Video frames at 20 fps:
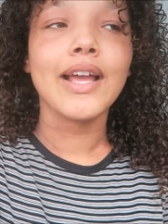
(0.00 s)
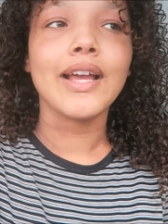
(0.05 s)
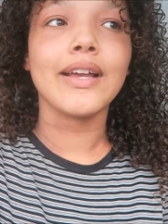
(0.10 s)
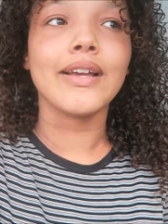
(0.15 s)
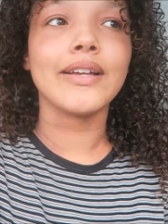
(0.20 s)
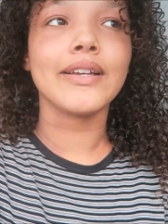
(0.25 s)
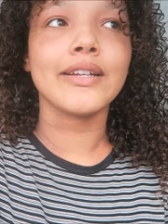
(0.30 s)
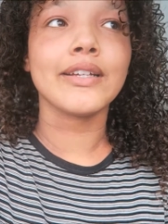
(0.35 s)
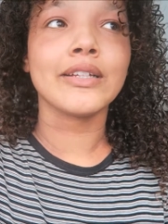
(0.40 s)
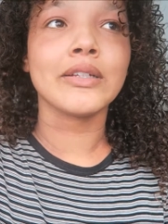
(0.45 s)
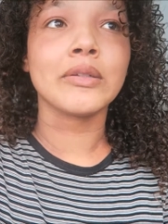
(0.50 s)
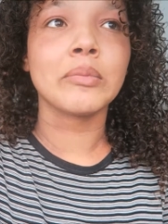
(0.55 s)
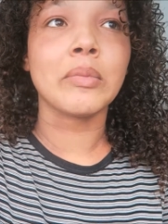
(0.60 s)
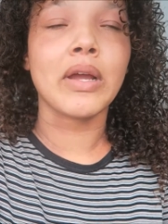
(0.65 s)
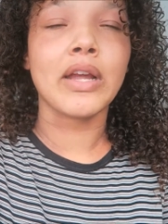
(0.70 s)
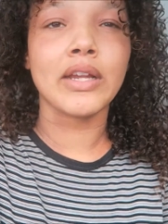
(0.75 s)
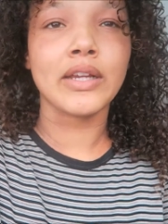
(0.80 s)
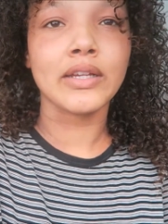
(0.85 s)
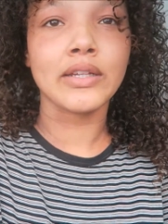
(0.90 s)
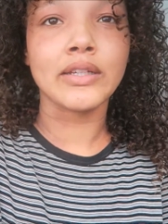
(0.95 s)
um,
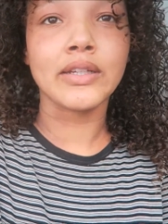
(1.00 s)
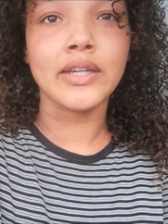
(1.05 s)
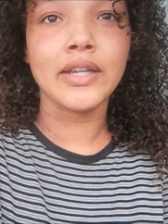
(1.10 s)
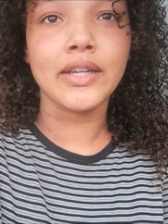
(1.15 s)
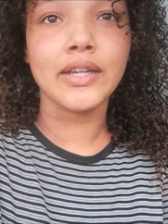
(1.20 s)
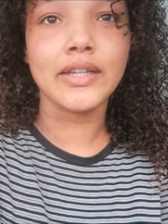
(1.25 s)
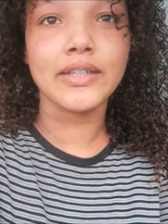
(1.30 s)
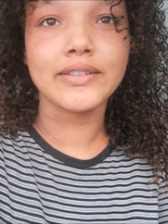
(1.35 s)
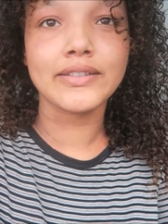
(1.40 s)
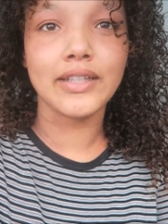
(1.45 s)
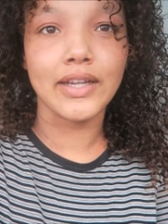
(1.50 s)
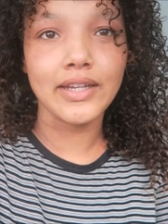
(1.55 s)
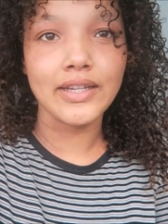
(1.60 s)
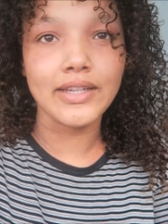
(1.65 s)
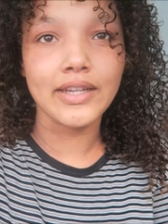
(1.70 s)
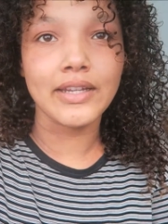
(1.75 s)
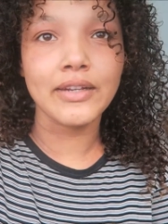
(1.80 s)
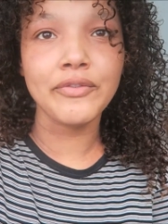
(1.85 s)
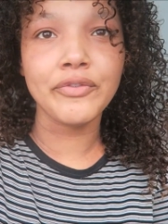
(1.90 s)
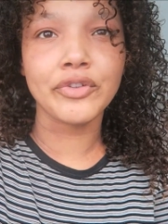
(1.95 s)
I
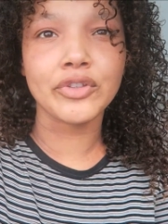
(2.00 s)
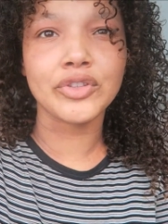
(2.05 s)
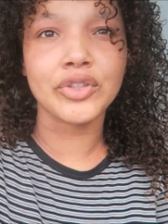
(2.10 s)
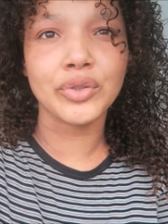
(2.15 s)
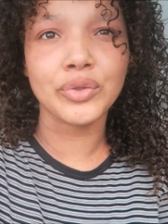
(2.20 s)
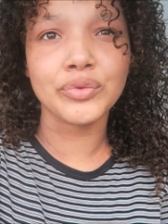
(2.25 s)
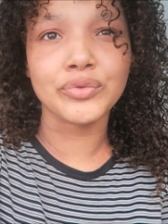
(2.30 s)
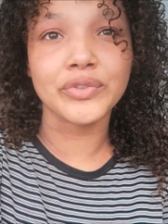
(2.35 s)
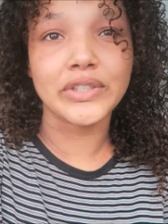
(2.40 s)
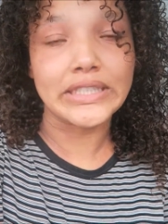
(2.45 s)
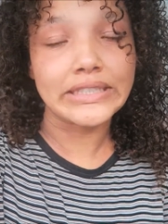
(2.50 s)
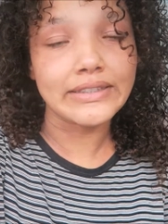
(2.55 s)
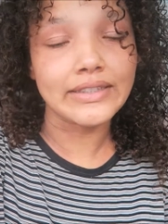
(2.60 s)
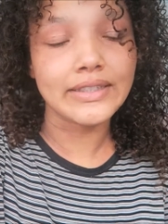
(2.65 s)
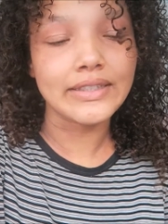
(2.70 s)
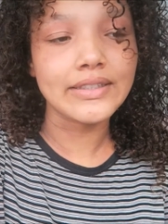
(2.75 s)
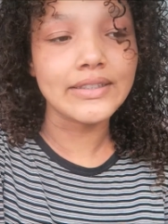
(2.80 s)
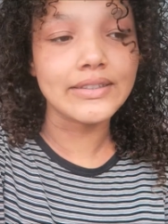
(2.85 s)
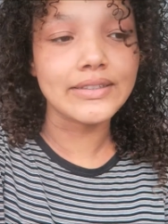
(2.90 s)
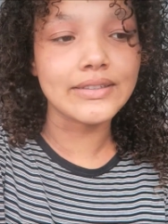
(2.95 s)
signed in for two
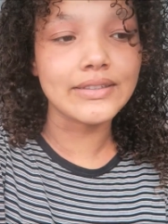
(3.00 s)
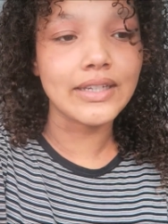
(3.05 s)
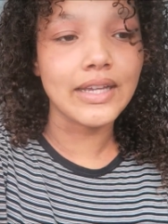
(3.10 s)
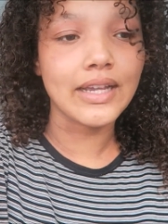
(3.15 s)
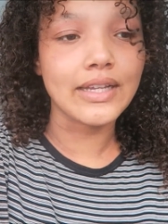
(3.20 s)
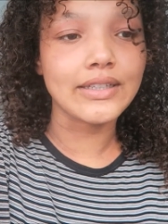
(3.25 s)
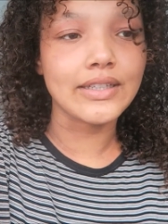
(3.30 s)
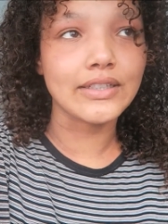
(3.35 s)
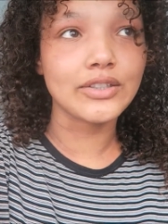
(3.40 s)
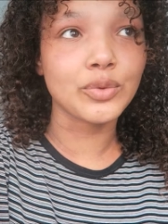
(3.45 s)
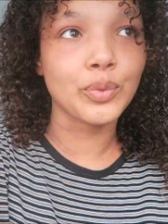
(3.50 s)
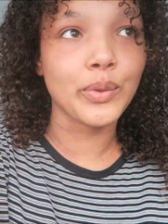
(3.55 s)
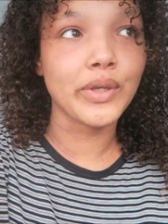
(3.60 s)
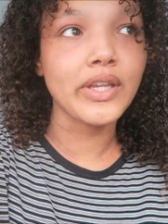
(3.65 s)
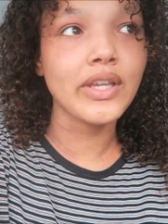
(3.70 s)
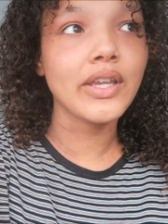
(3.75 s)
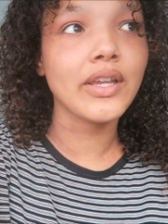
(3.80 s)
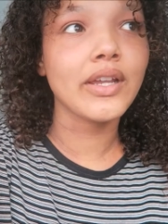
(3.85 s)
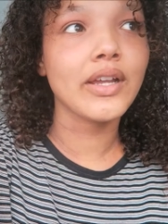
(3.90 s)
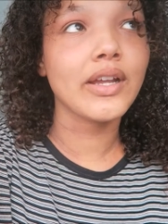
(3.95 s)
resits this
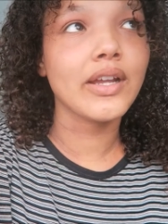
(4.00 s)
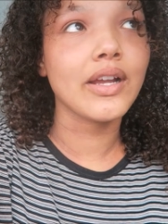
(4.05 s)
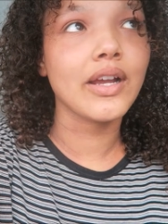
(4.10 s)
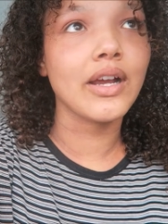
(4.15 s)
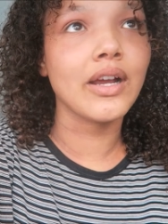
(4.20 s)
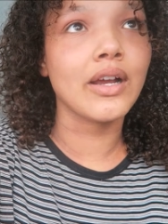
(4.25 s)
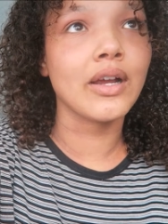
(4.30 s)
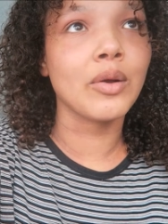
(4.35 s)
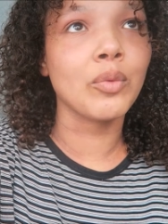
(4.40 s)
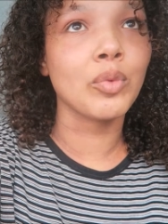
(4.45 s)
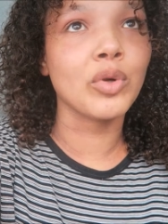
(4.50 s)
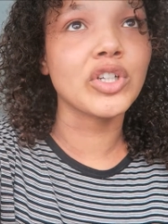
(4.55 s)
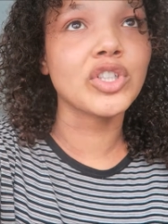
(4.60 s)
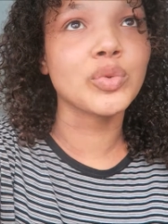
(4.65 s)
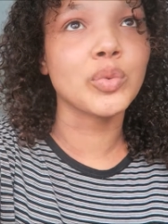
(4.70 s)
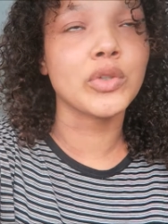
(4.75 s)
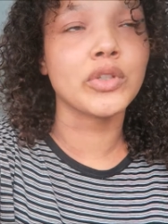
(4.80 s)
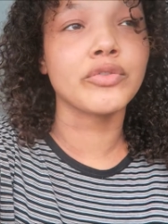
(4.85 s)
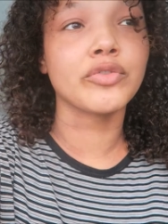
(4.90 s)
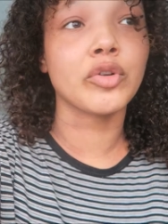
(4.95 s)
week uh,
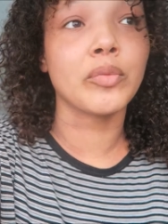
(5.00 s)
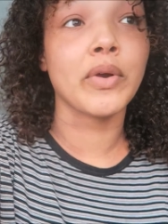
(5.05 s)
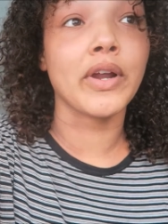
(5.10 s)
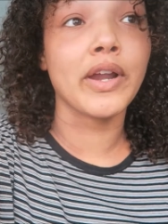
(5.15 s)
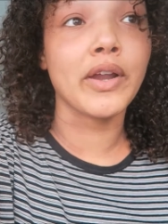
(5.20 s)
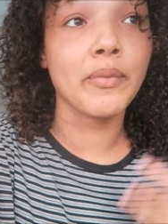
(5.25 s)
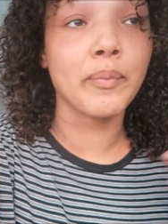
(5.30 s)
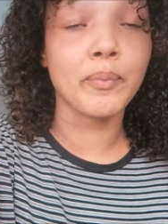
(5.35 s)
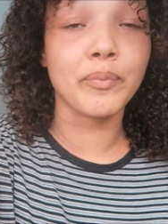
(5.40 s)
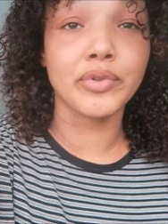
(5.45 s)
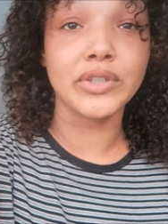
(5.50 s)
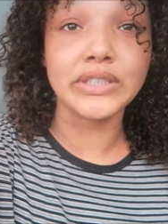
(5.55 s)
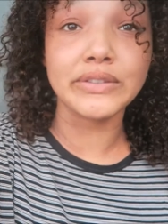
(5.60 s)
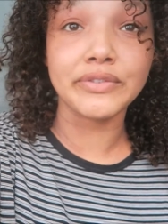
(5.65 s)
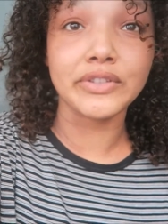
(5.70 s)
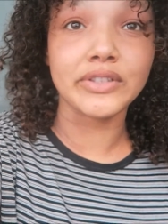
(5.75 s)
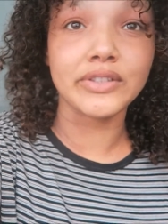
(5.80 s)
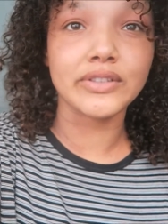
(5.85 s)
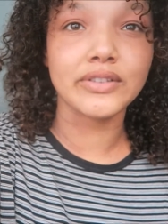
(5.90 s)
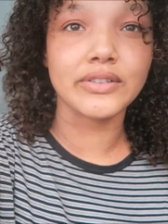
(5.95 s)
which were for my
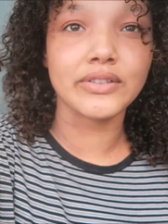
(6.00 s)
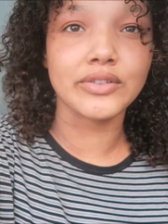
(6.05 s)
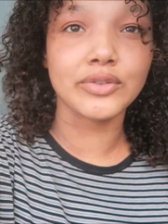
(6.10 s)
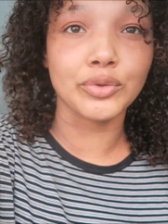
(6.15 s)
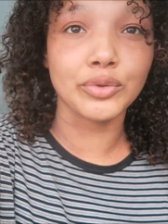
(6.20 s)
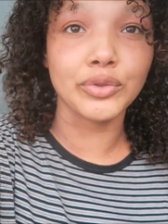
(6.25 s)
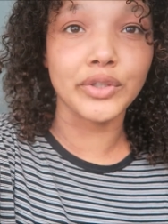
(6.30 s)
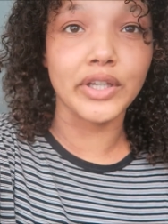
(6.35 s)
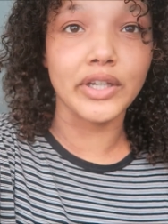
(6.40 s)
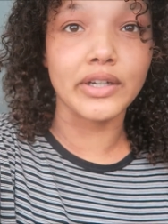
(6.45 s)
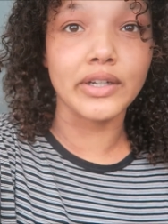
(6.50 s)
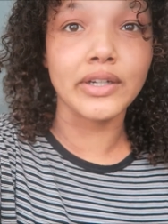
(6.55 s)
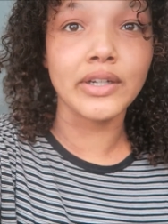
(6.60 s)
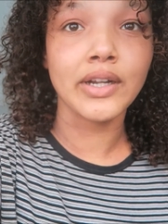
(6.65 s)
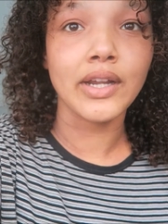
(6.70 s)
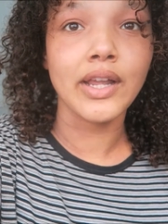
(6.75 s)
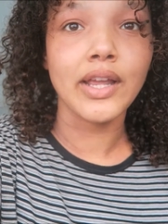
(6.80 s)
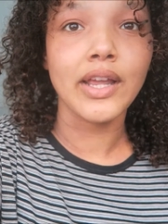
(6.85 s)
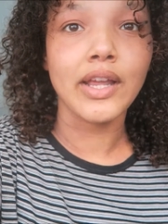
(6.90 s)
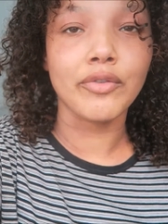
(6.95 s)
previous school year,
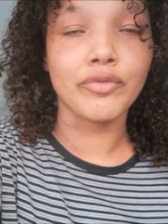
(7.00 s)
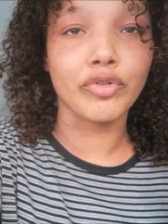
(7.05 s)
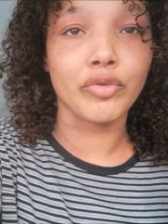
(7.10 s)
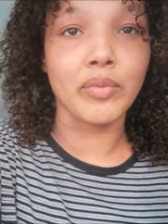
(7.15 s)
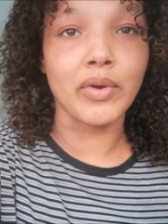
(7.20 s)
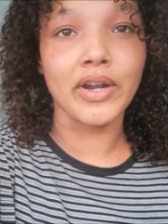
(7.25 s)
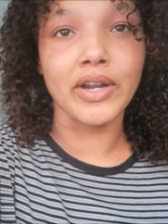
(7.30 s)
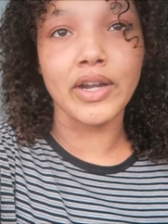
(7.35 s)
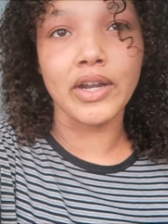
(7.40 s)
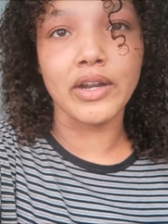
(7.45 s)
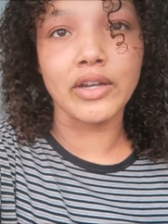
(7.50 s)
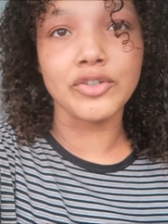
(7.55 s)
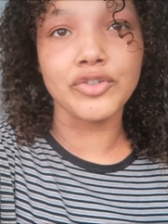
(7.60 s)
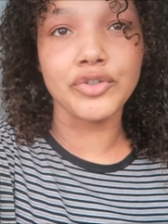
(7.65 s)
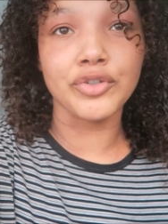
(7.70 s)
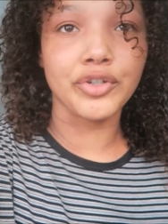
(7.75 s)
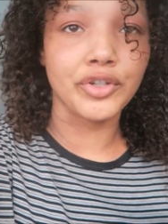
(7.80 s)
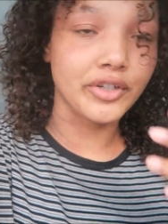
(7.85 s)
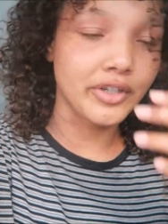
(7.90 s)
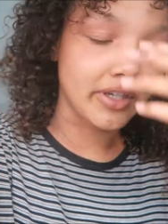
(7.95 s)
for my uh,
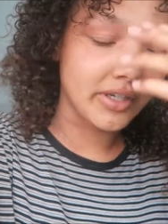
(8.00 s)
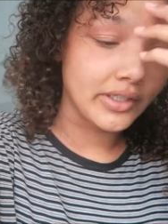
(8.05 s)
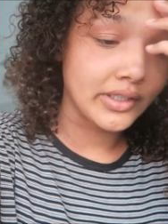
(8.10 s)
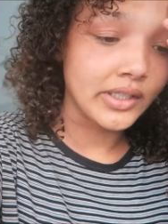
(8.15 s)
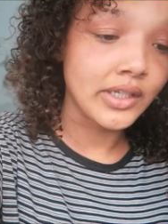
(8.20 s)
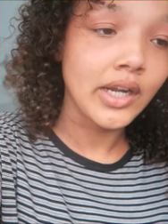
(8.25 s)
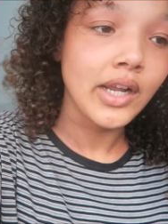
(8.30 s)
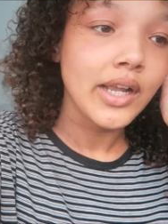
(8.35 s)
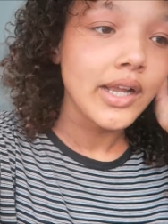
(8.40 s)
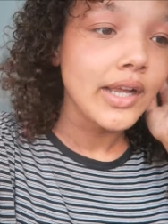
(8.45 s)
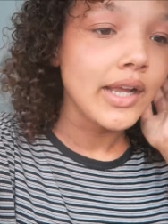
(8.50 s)
junior year.